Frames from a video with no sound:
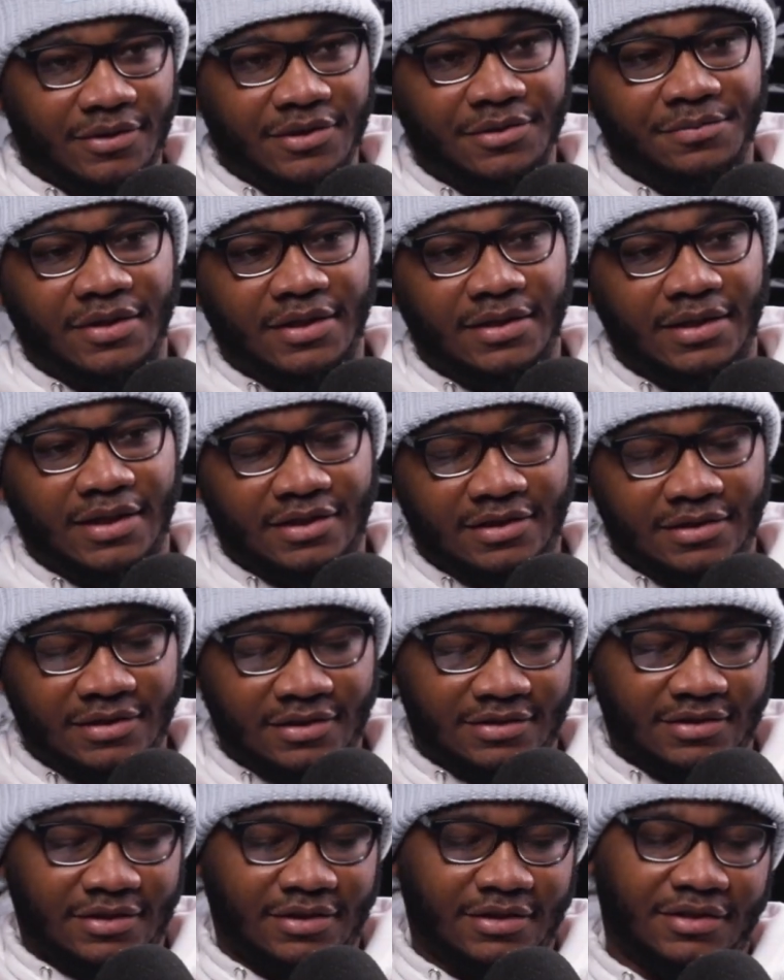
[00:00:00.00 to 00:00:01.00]
Money Man, like he did
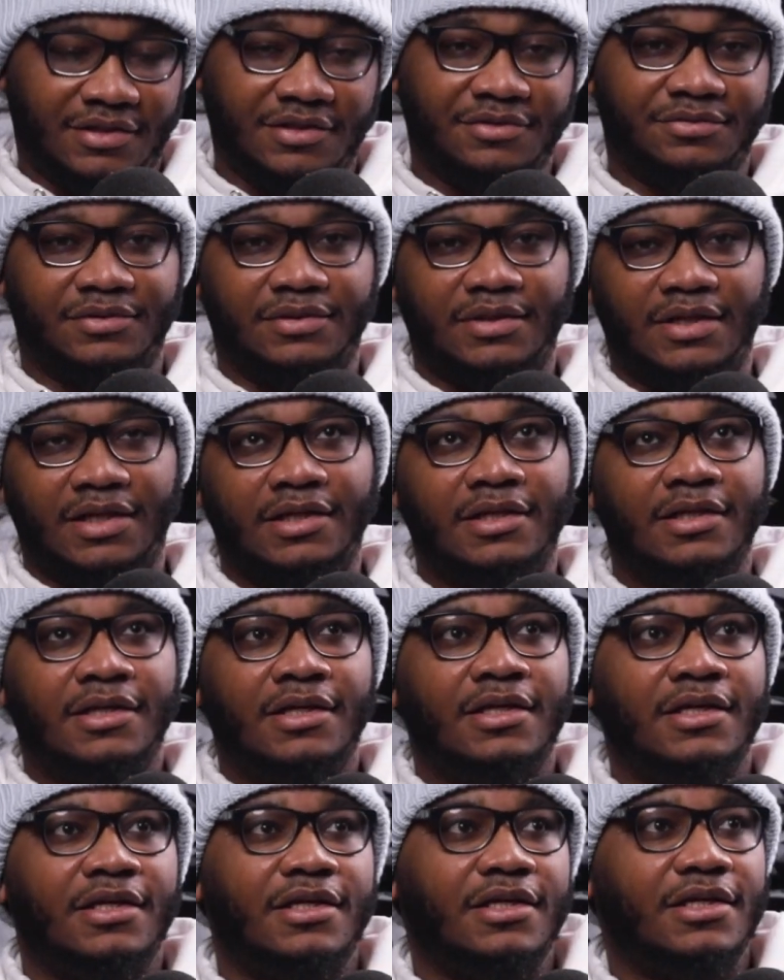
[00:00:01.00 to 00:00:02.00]
something different. Like
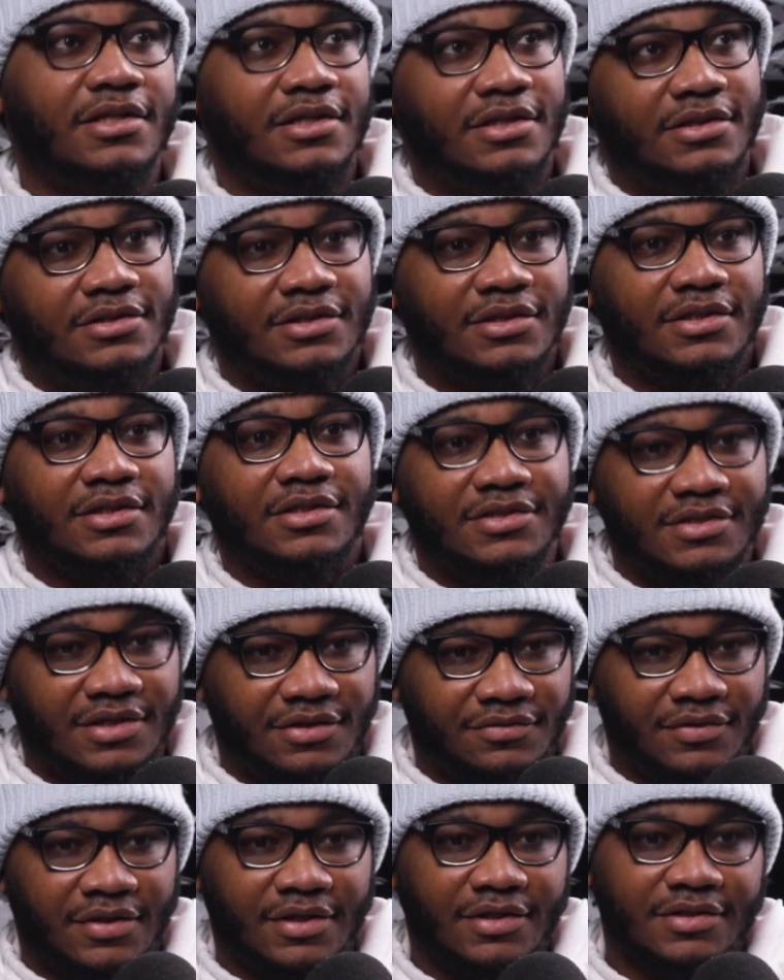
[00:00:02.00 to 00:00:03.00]
he took his
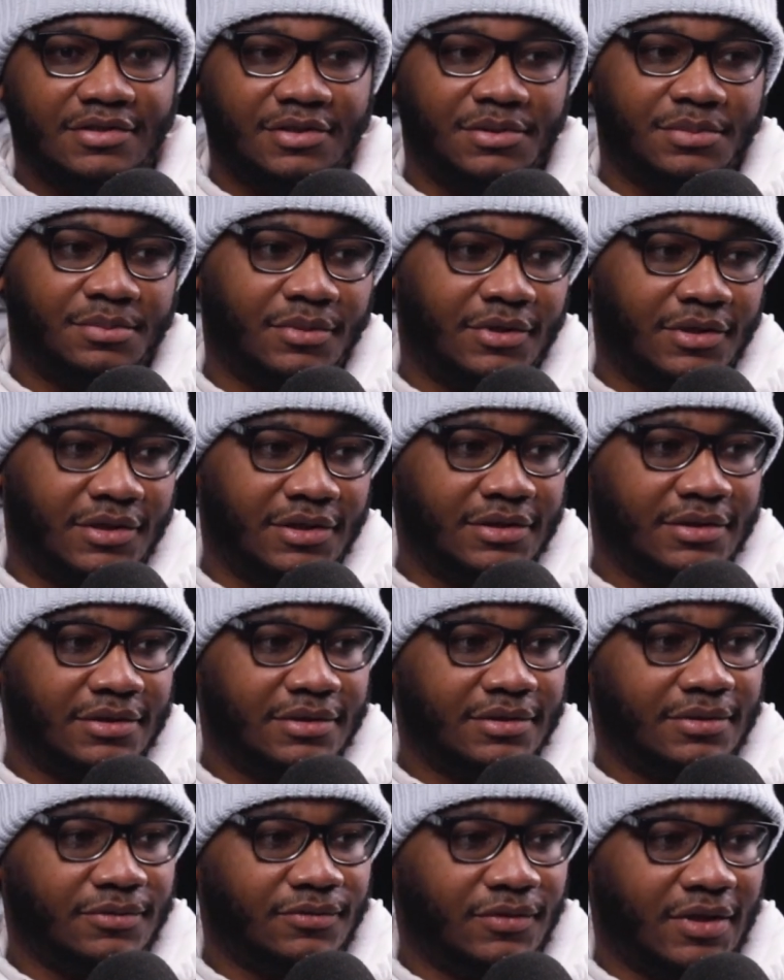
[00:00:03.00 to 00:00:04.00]
advance, he bought.
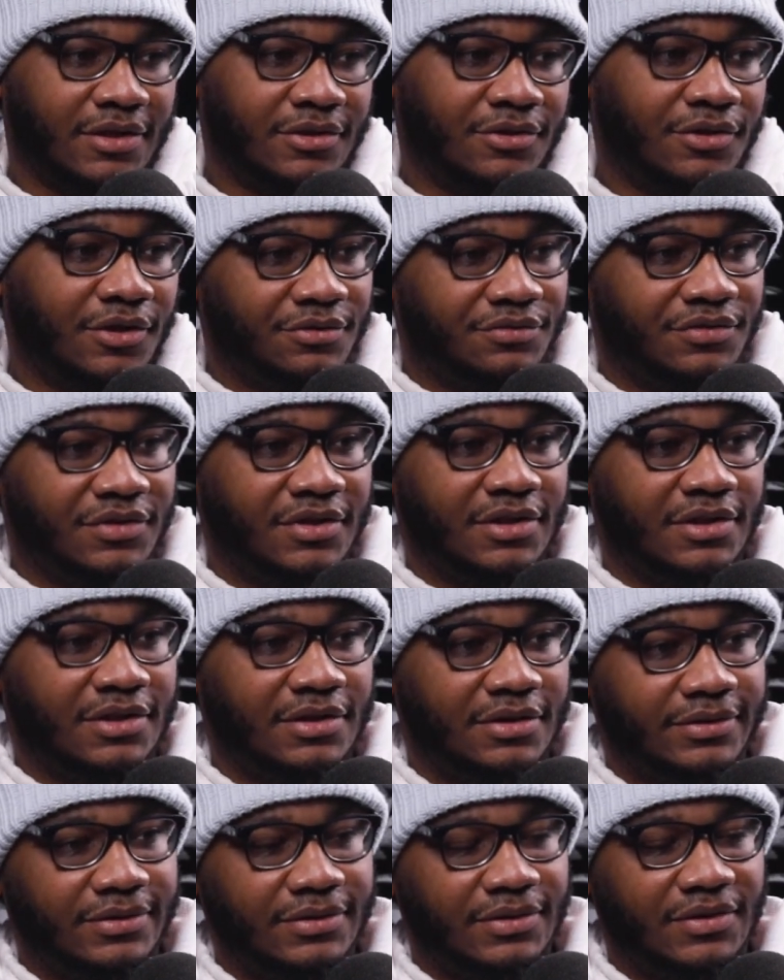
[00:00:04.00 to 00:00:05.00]
Well, I don't know if
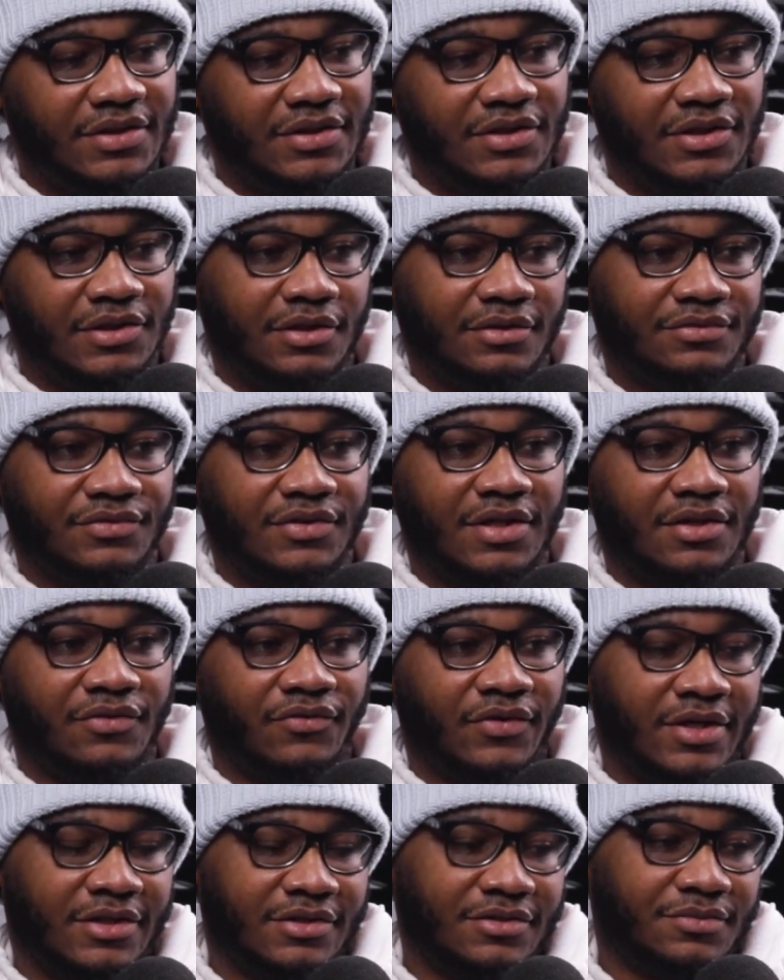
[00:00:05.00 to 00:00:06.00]
he did off the
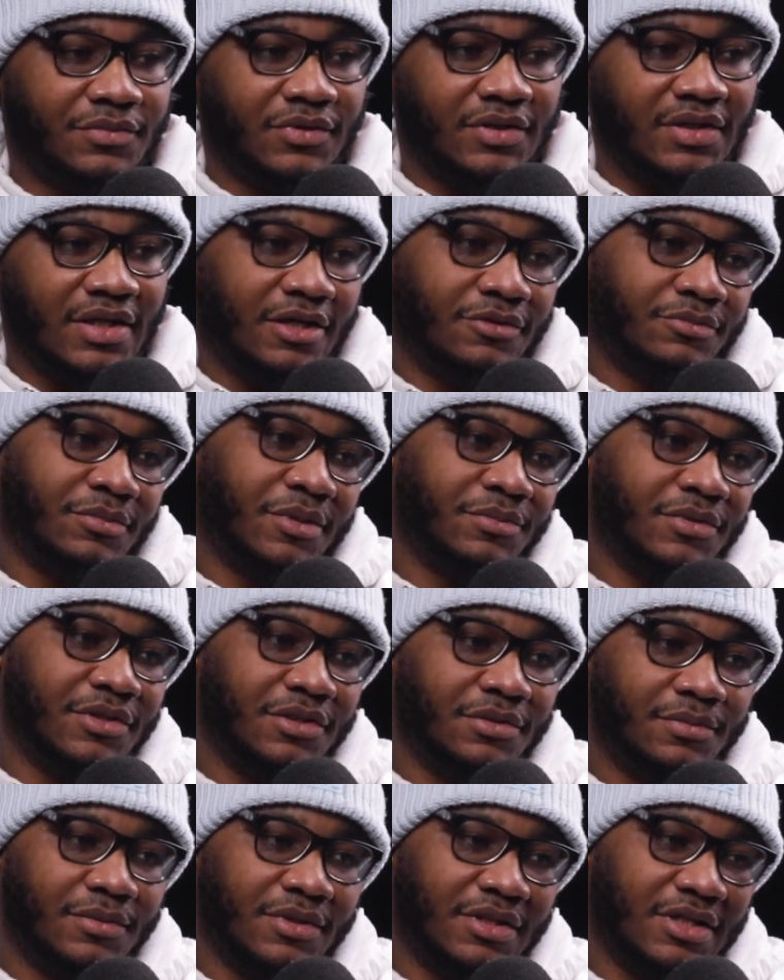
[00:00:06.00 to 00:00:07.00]
advance, but I remember
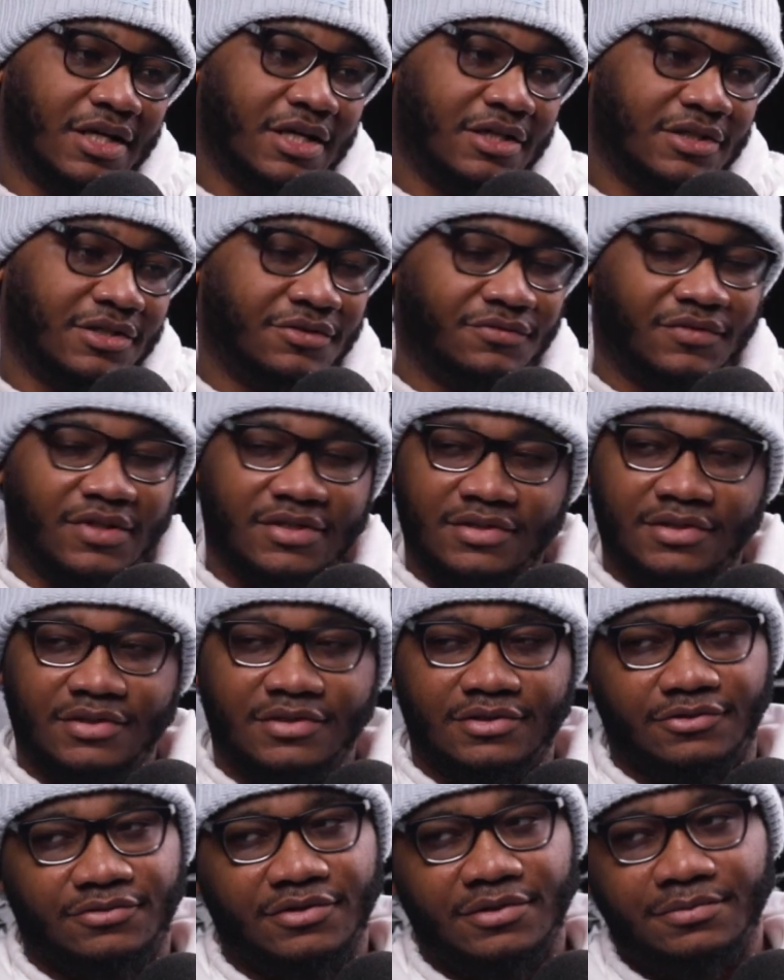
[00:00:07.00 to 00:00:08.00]
he invested
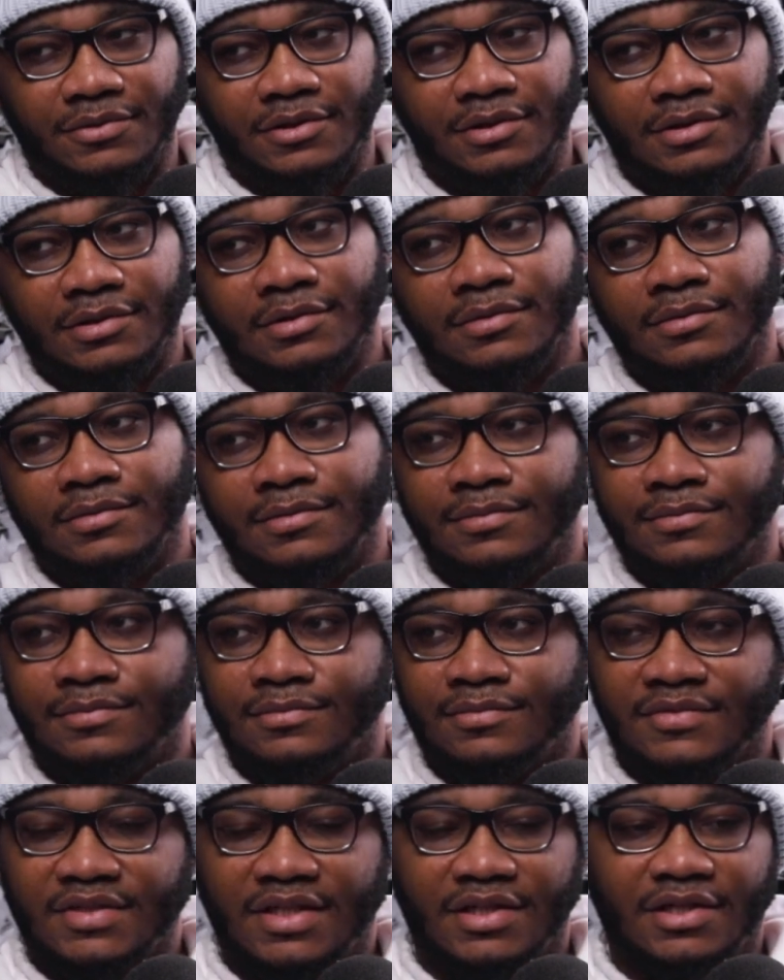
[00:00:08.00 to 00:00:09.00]
into crypto,
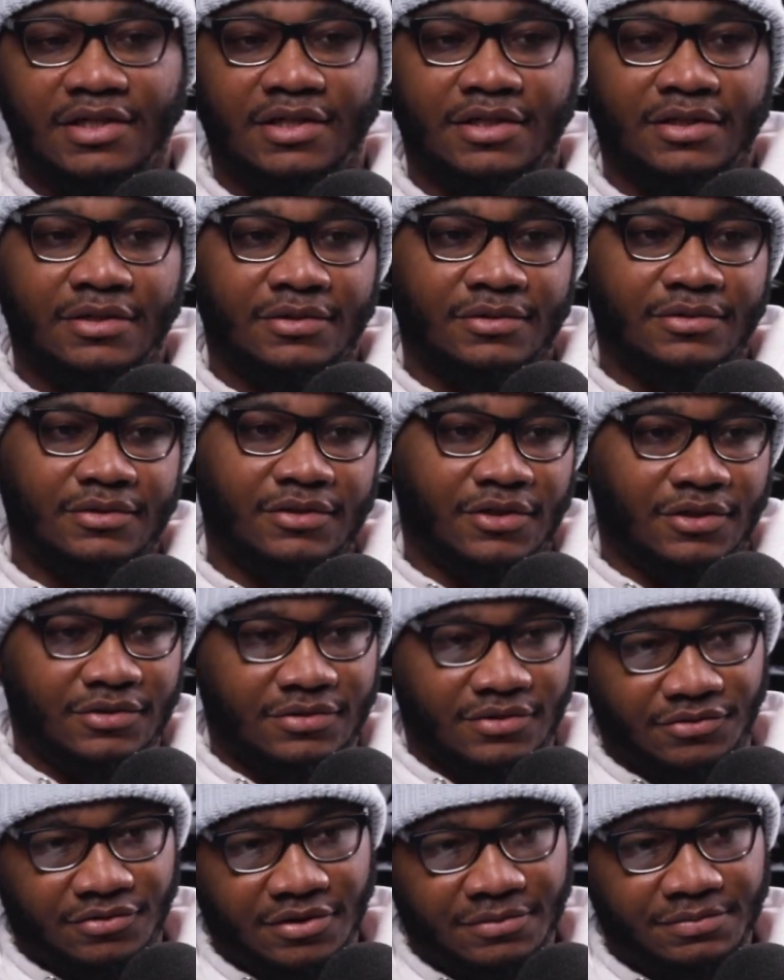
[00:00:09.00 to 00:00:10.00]
and then it was
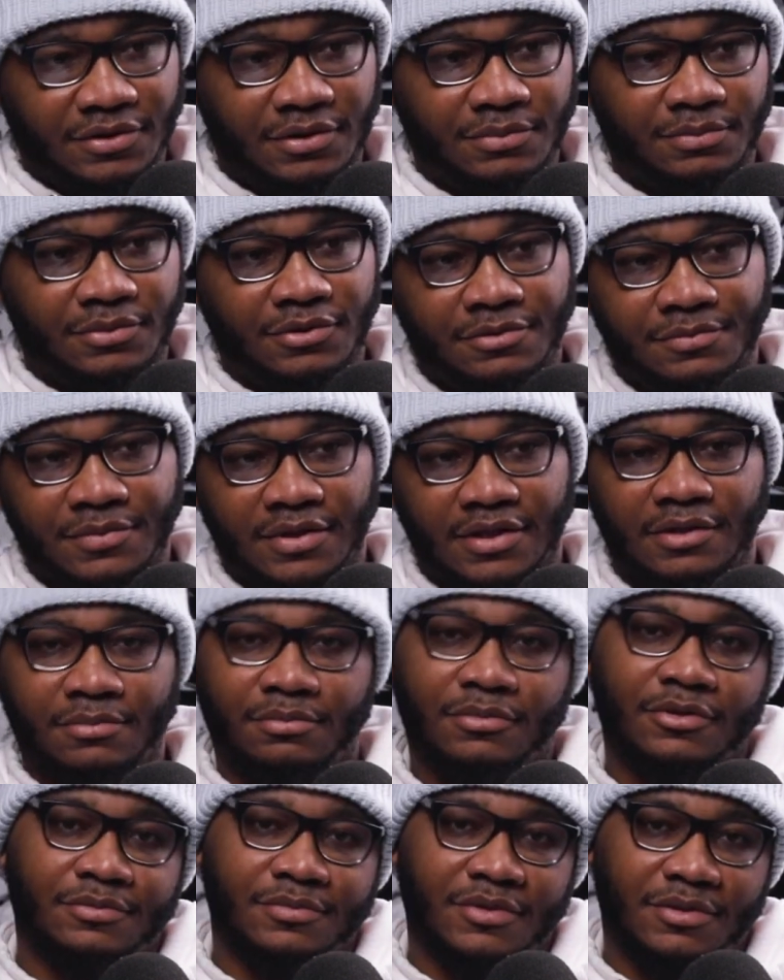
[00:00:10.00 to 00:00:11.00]
a crypto boom, and then
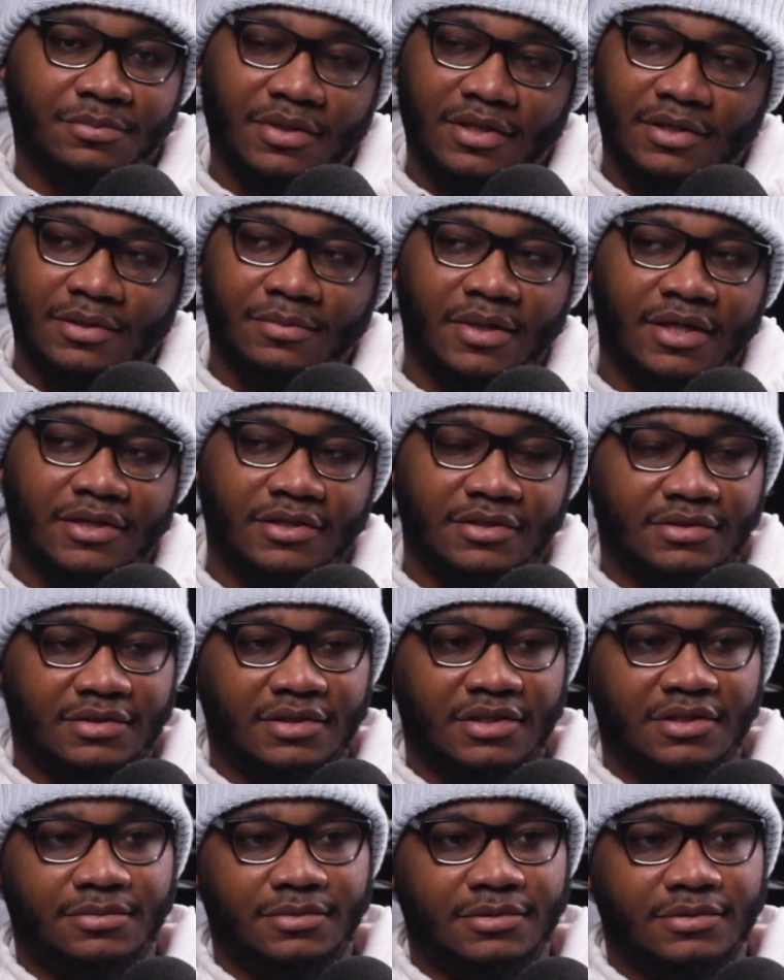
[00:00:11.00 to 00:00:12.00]
boom, he paid back his
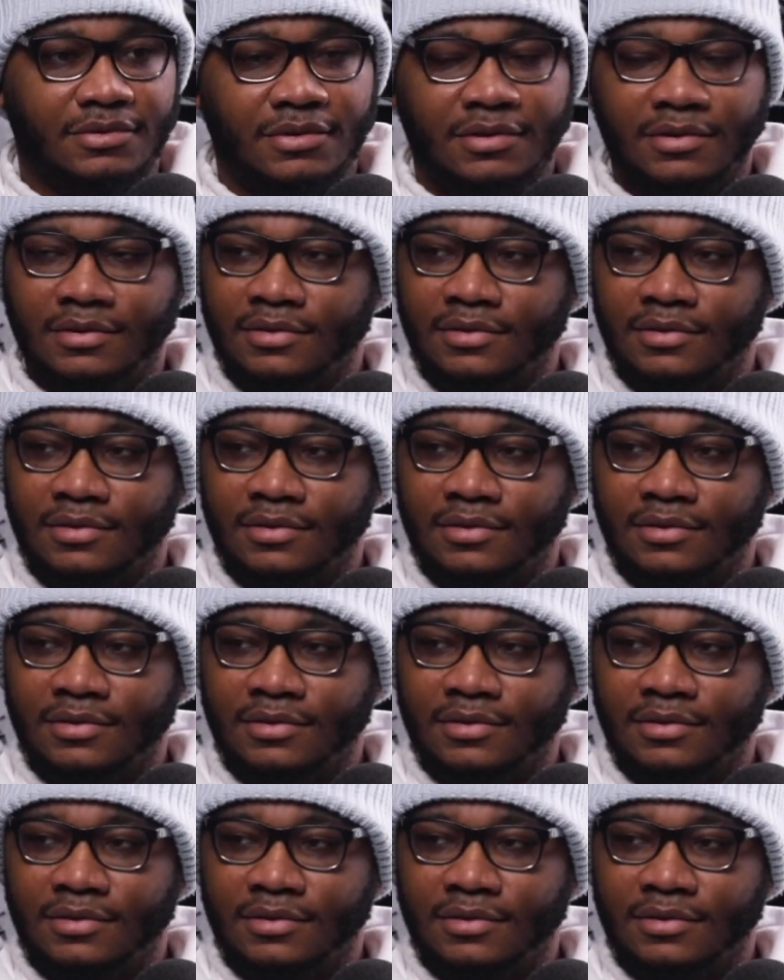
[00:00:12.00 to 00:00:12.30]
label